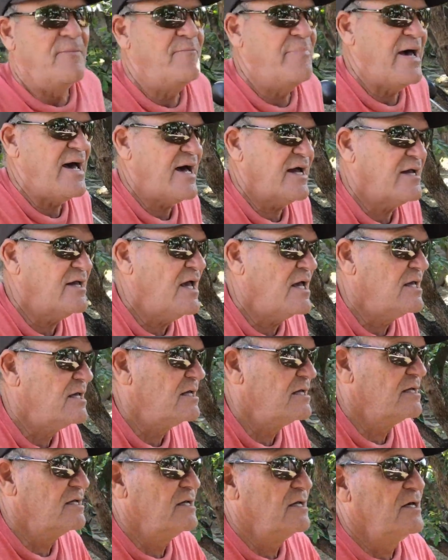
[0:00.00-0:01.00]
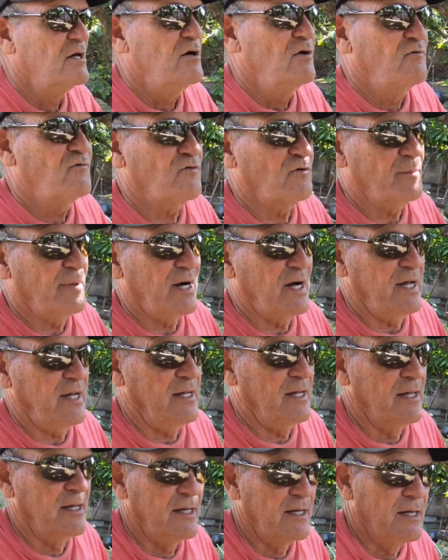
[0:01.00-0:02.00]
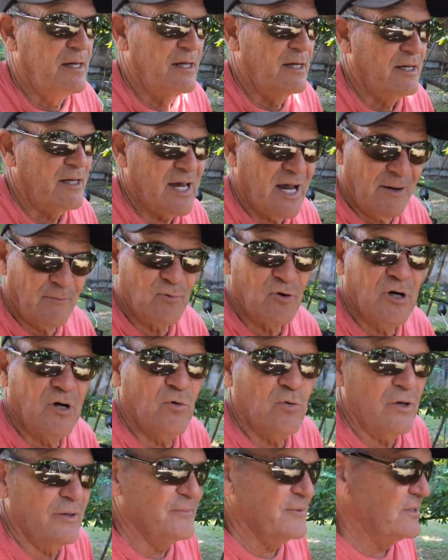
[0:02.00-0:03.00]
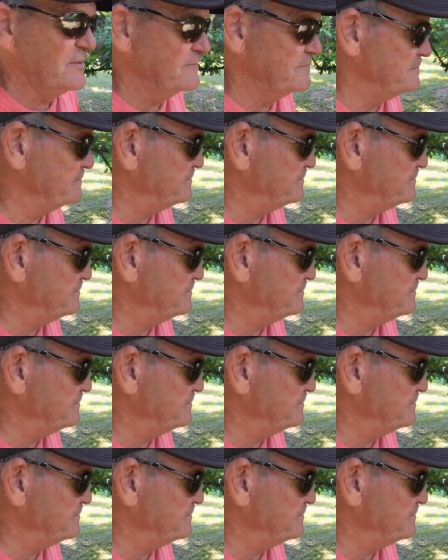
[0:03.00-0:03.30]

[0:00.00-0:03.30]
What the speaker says: bag for my camera equipment.